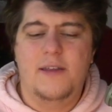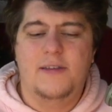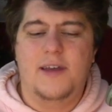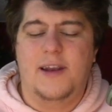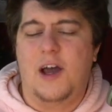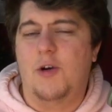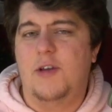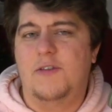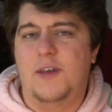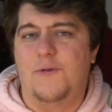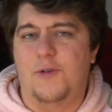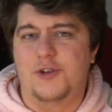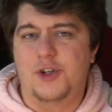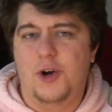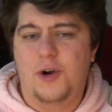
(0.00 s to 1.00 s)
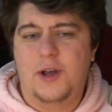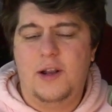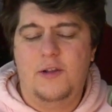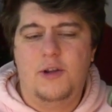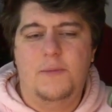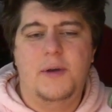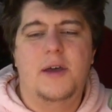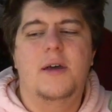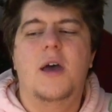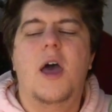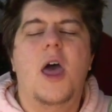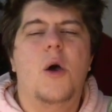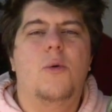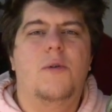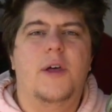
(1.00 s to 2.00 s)
kind of how we see for Target a little bit.
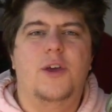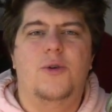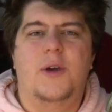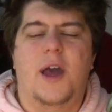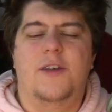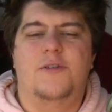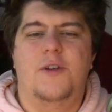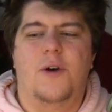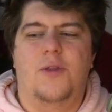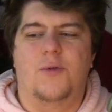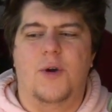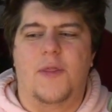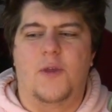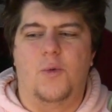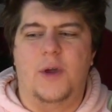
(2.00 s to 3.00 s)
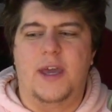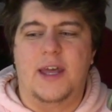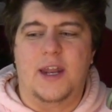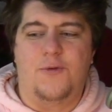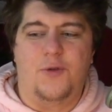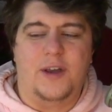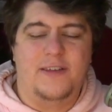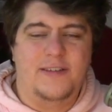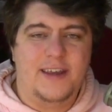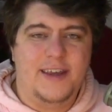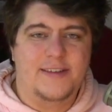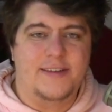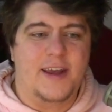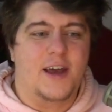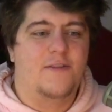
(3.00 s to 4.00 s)
We'll let you guys know throughout the weekend if we see
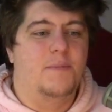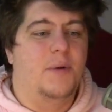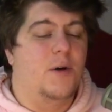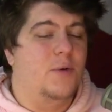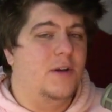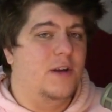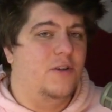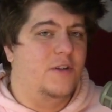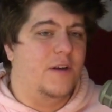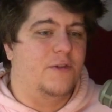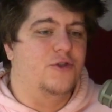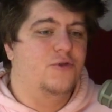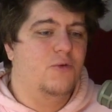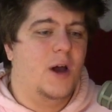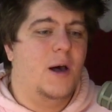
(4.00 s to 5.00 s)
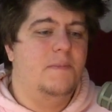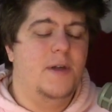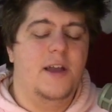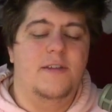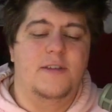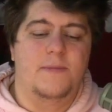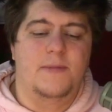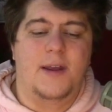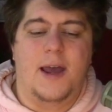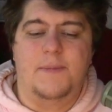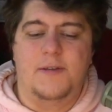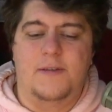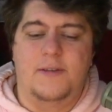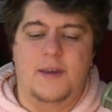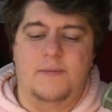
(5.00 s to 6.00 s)
stuff, but we did just have a drop, and
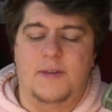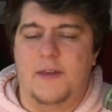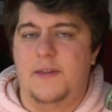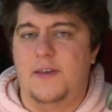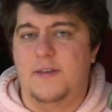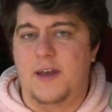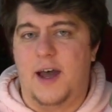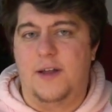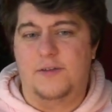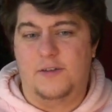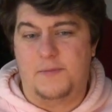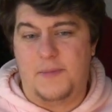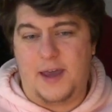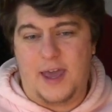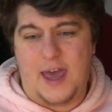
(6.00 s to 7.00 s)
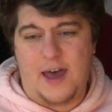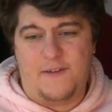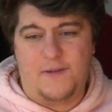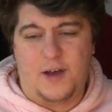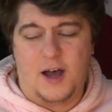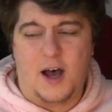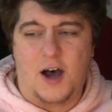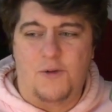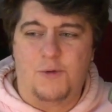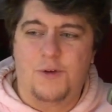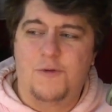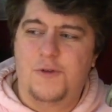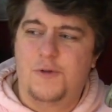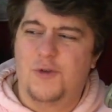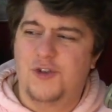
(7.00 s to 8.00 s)
sometimes it seems like these consoles might have uh,
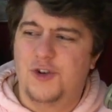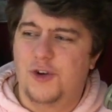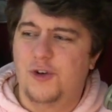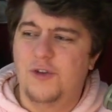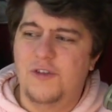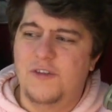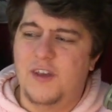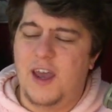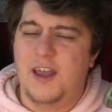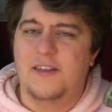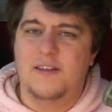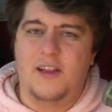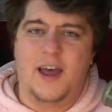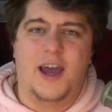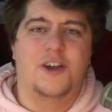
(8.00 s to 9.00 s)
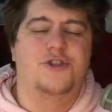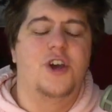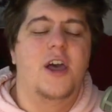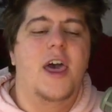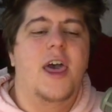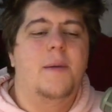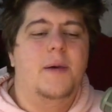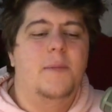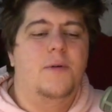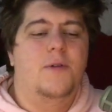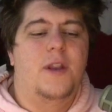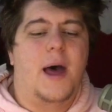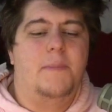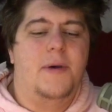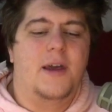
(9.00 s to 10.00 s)
returns and slash
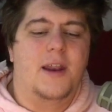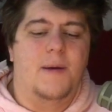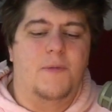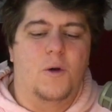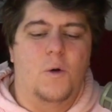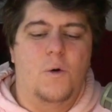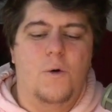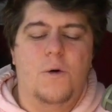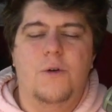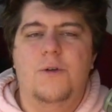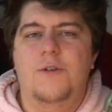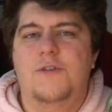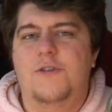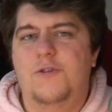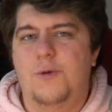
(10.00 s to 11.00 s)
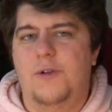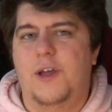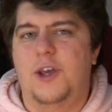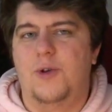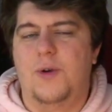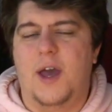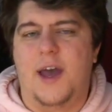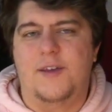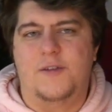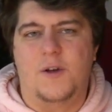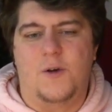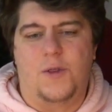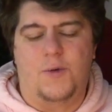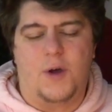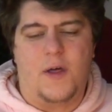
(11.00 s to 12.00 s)
people not picking up their orders, so we'll let you guys
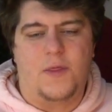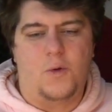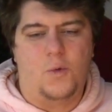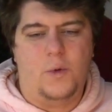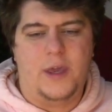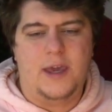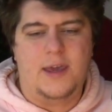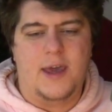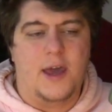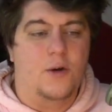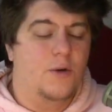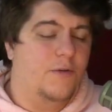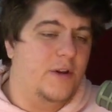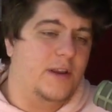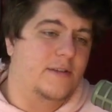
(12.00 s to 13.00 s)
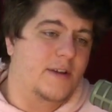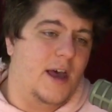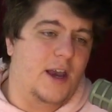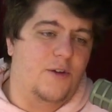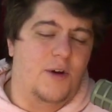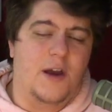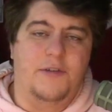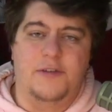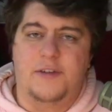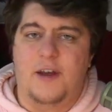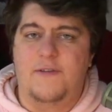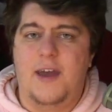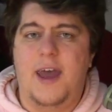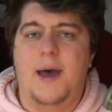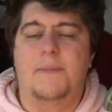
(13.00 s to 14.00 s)
know throughout the weekend, or if any stock arrival
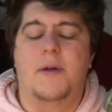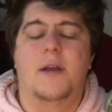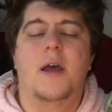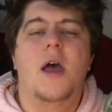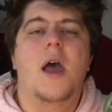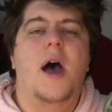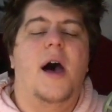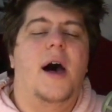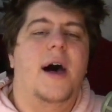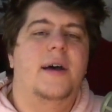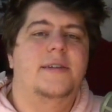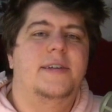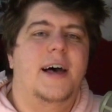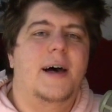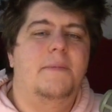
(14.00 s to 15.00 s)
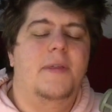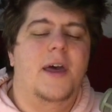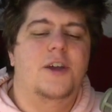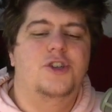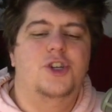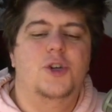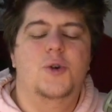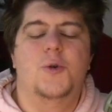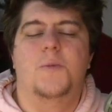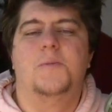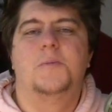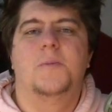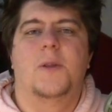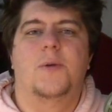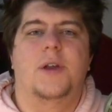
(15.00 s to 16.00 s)
stuff happen. On top of that
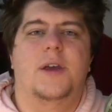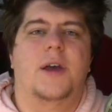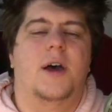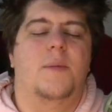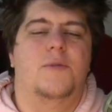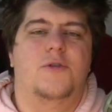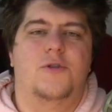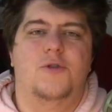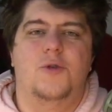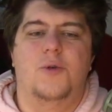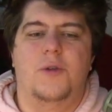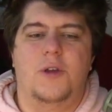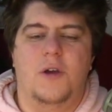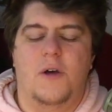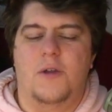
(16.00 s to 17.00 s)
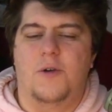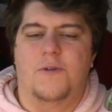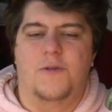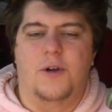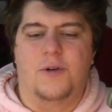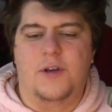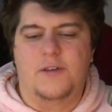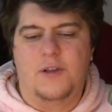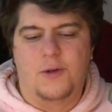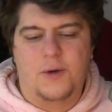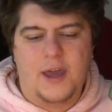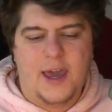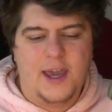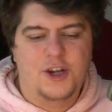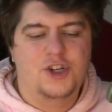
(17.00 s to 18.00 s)
too, when it comes to the other various
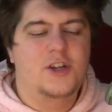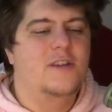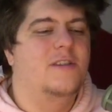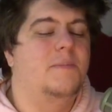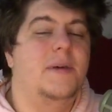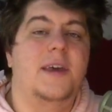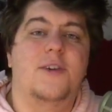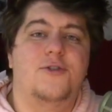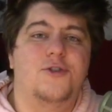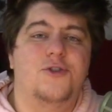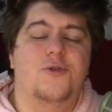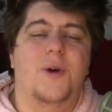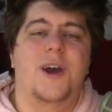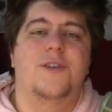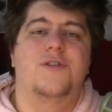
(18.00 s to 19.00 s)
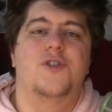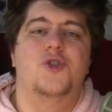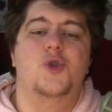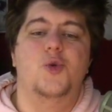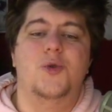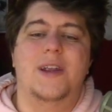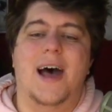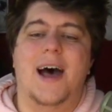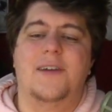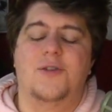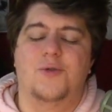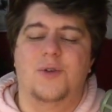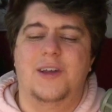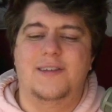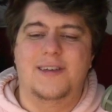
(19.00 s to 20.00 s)
locations, P S Directs do not
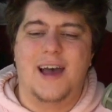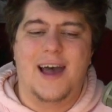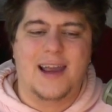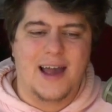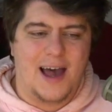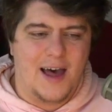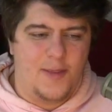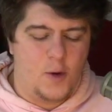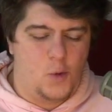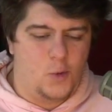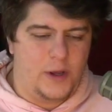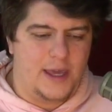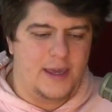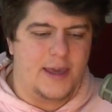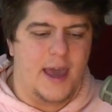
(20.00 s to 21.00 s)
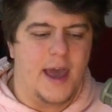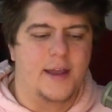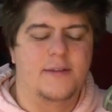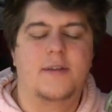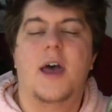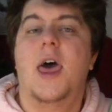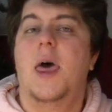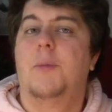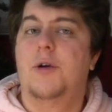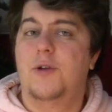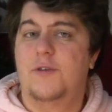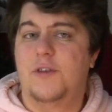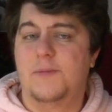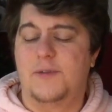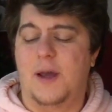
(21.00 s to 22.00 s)
restock on the weekends. We
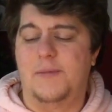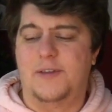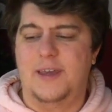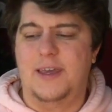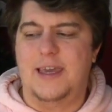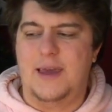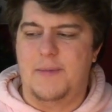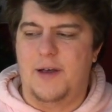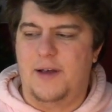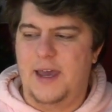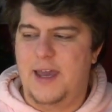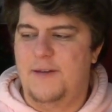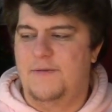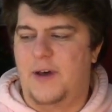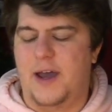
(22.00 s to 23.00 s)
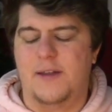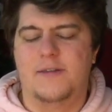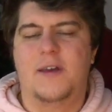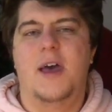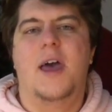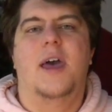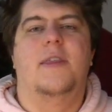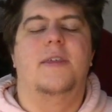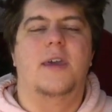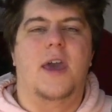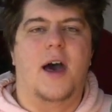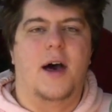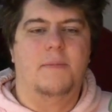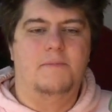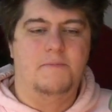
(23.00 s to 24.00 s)
do sometimes see email invites. The uh,